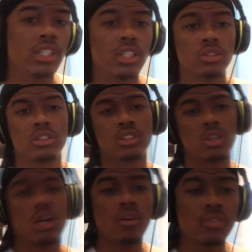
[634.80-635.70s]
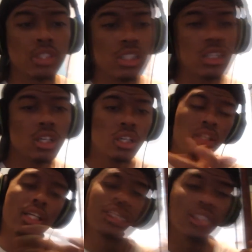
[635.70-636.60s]
my videos. So hopefully,
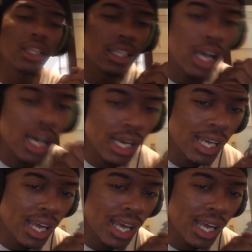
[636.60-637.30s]
like I say,